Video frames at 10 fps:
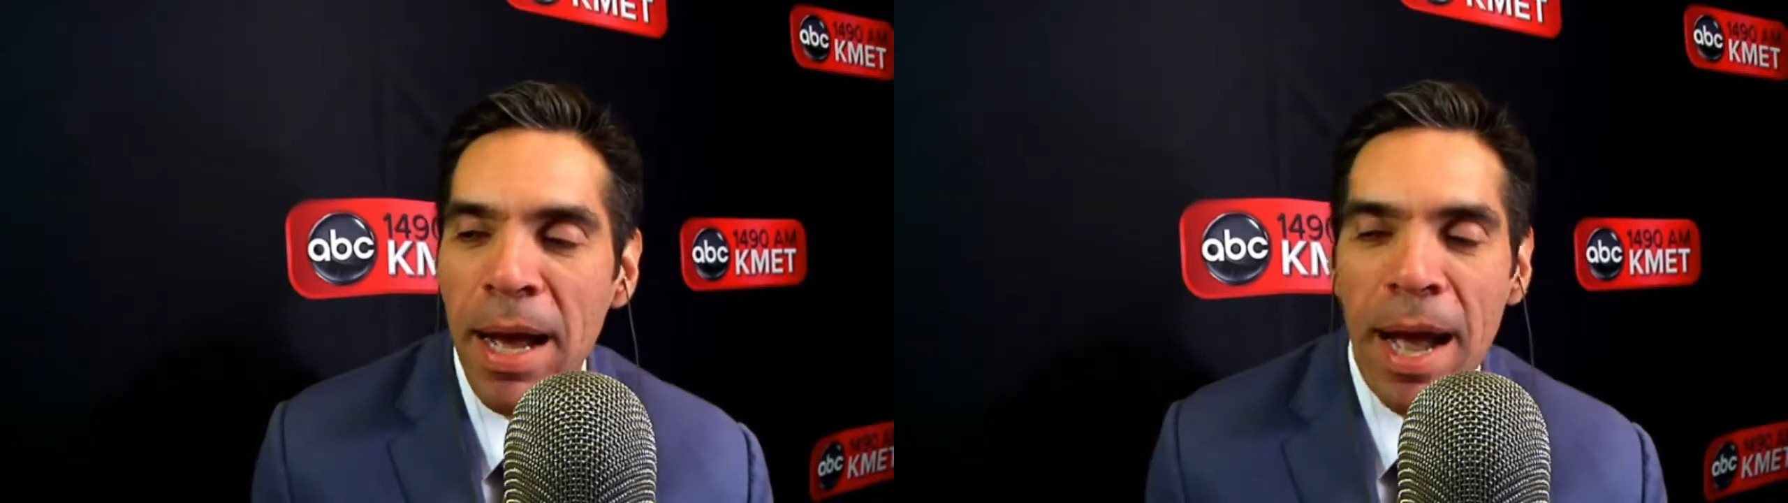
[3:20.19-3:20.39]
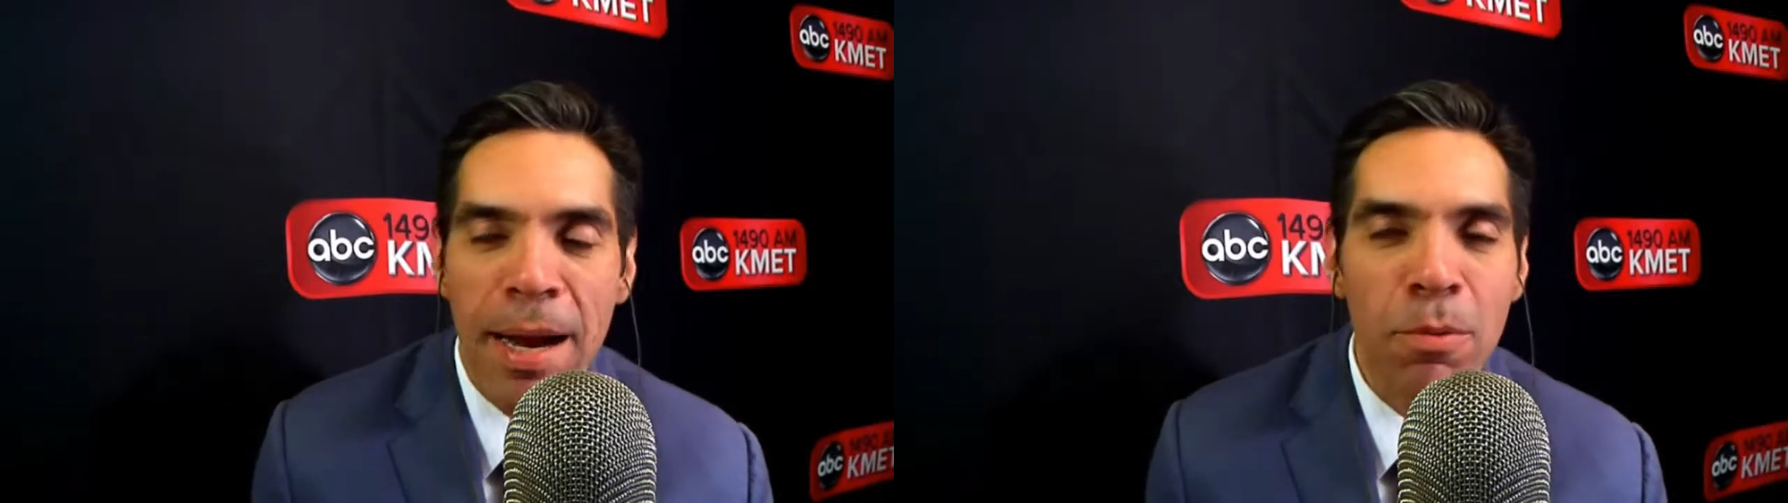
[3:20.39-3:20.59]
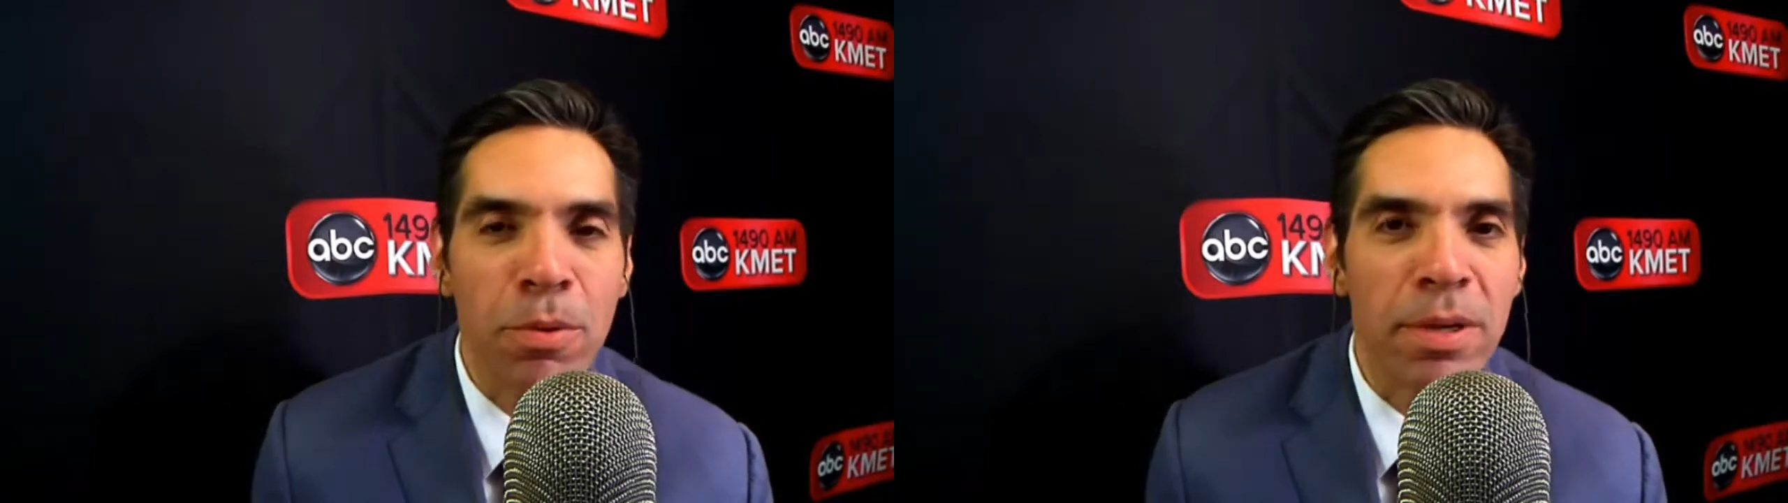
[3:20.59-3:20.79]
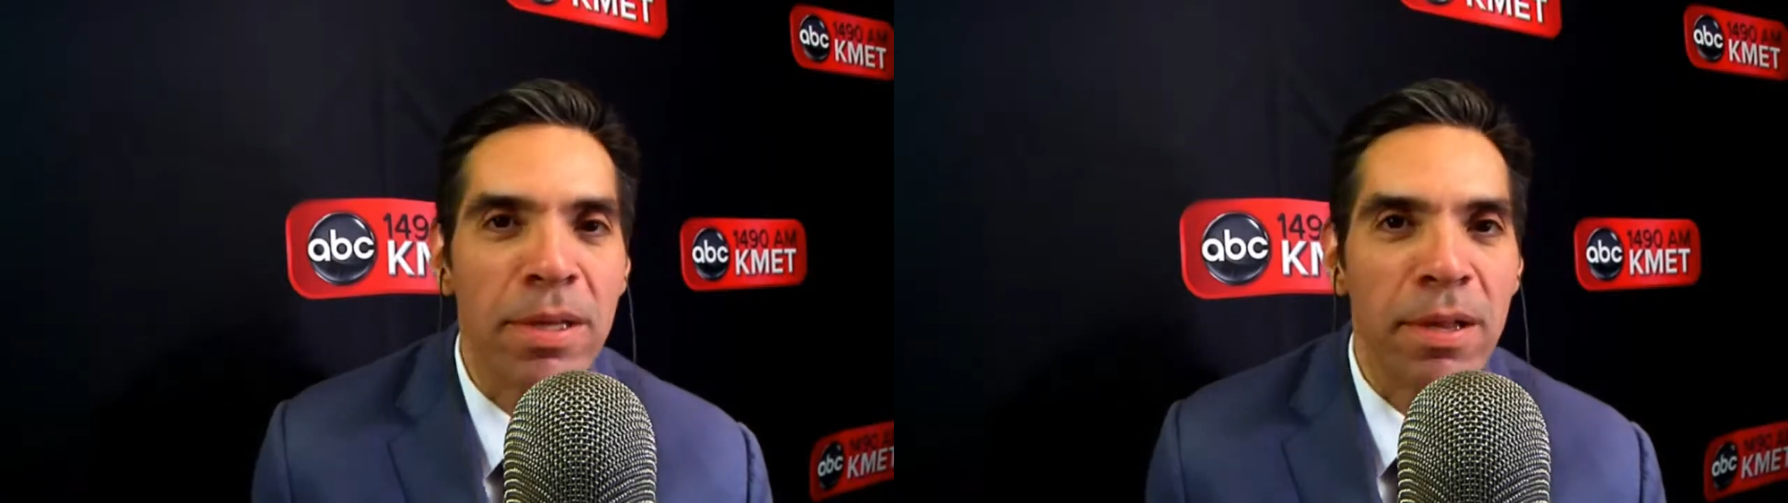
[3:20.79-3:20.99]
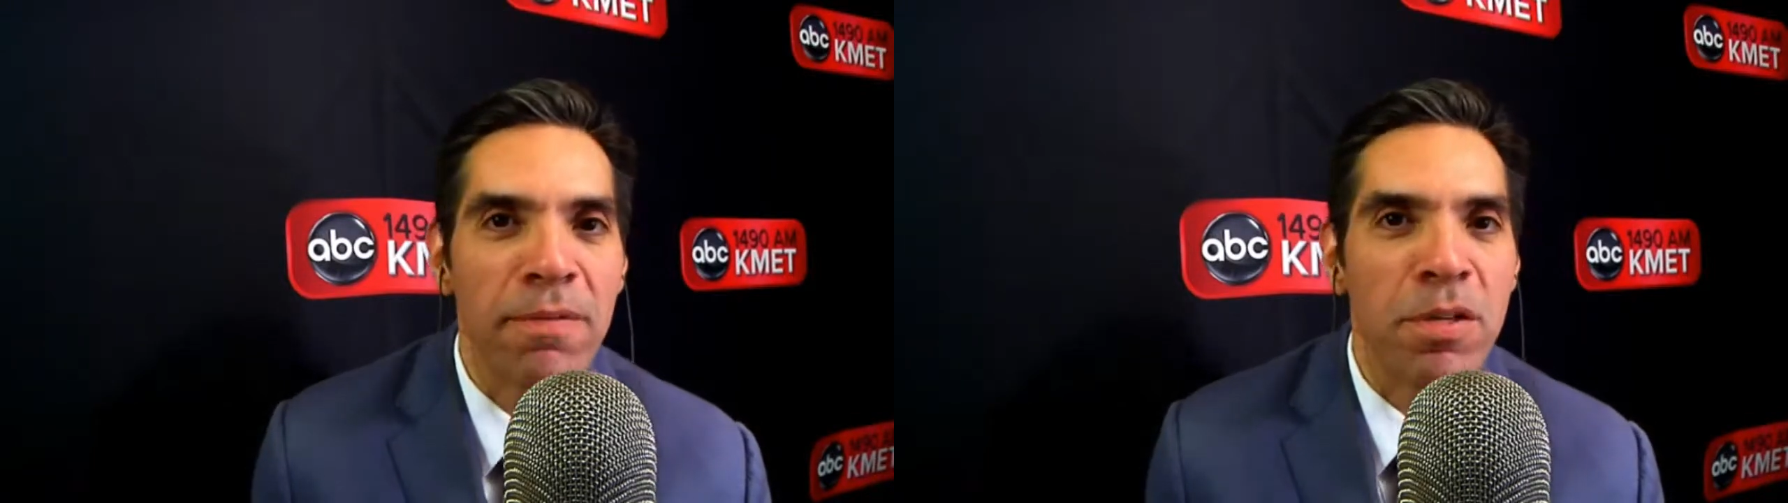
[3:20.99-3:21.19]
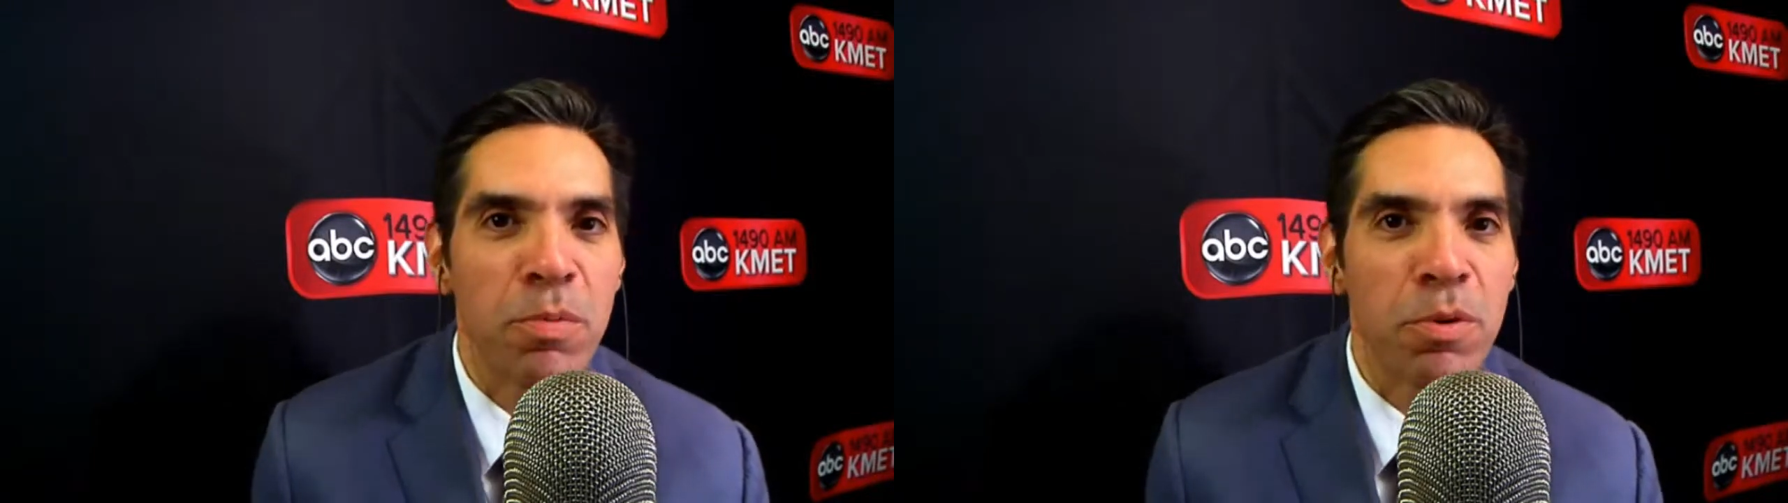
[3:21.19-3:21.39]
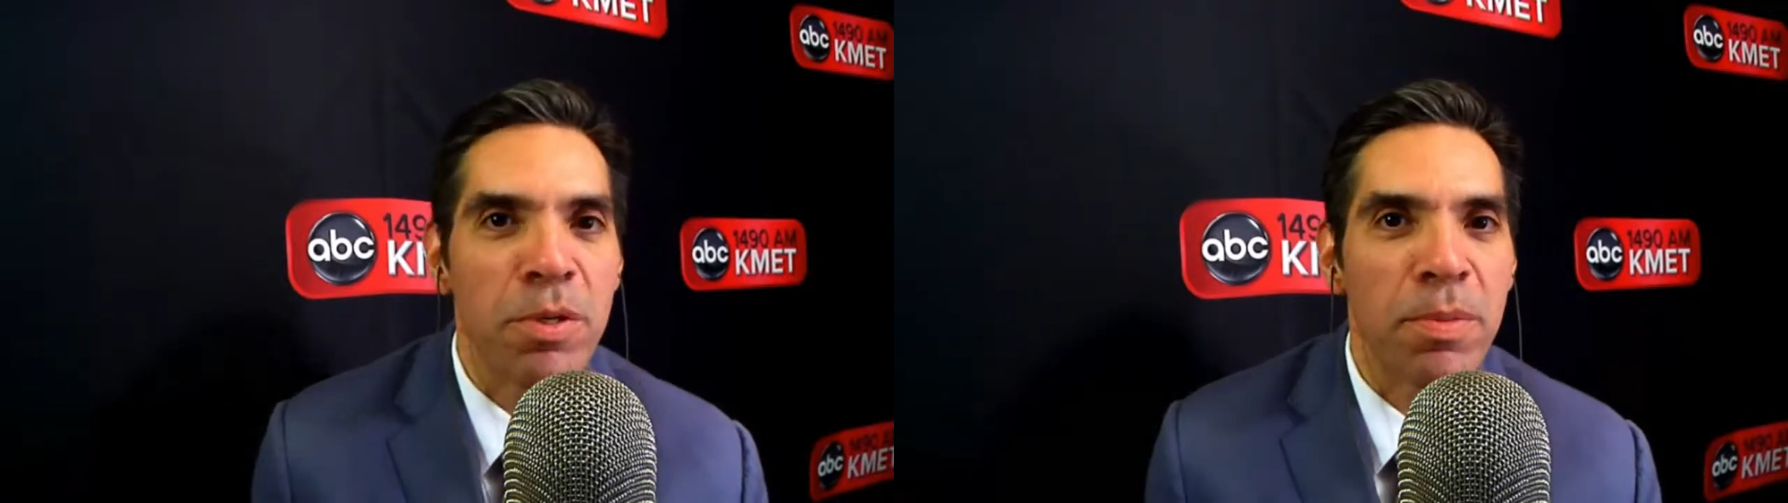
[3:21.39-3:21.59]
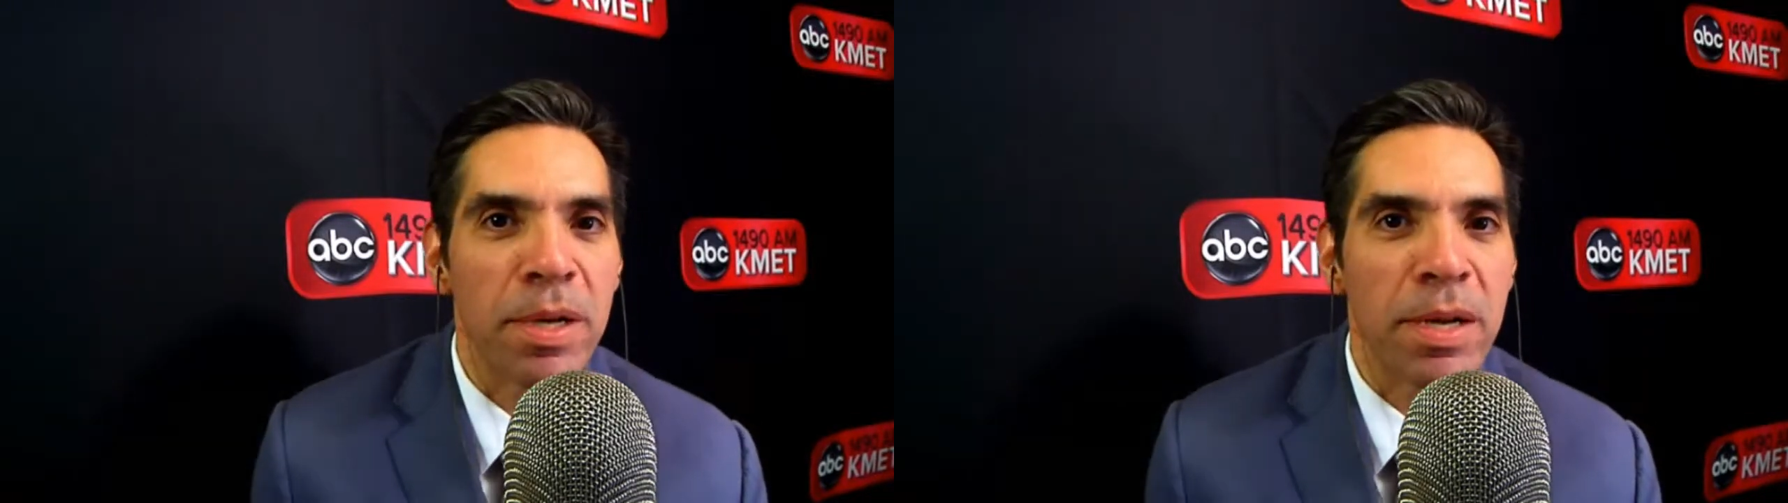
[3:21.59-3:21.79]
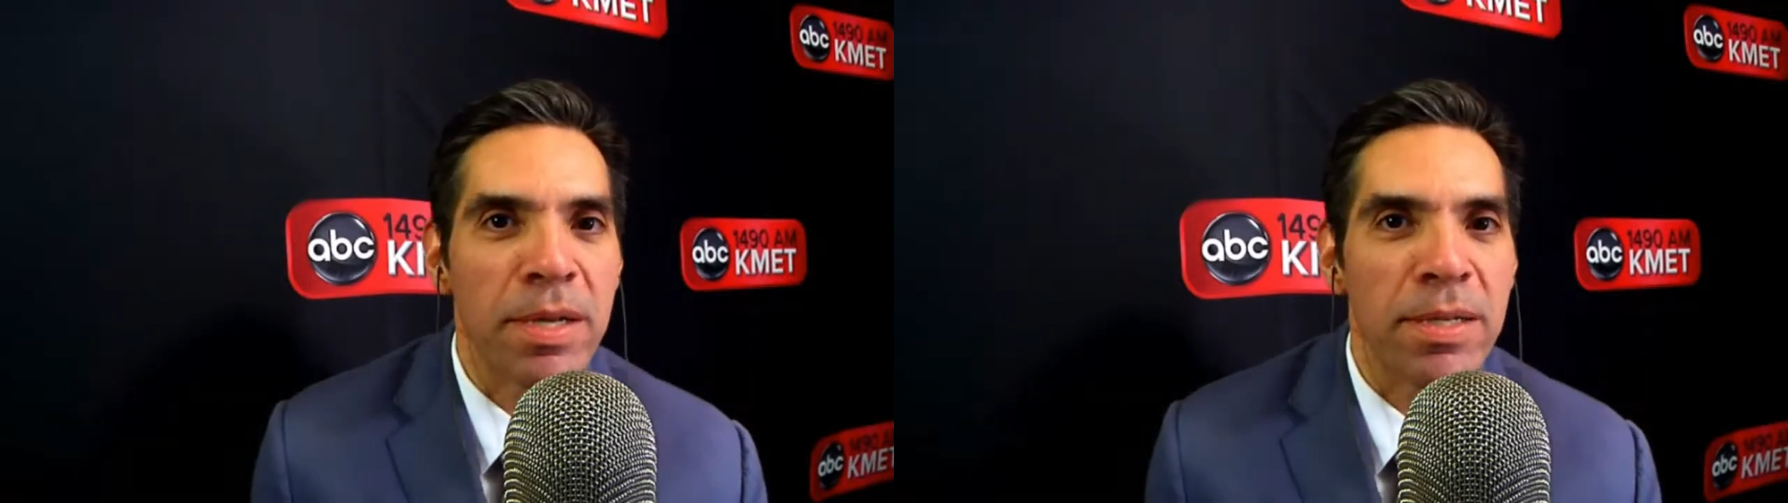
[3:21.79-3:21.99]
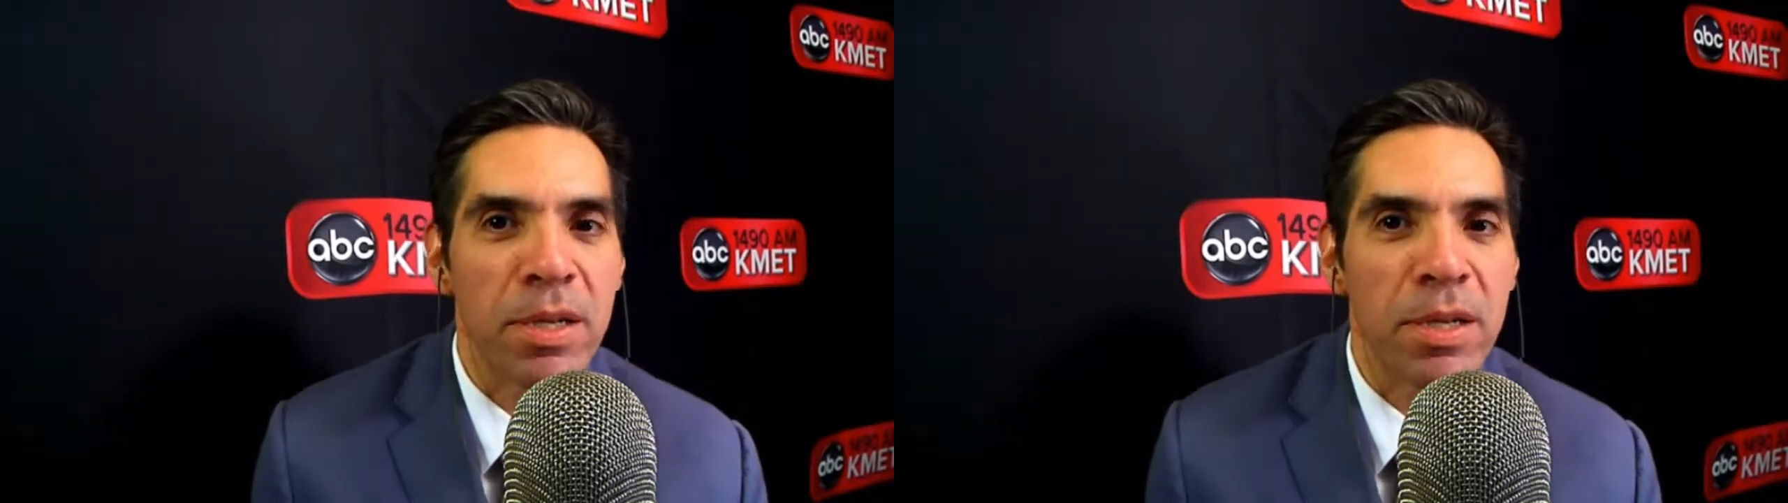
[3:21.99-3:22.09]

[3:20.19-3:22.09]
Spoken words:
I really love this person because,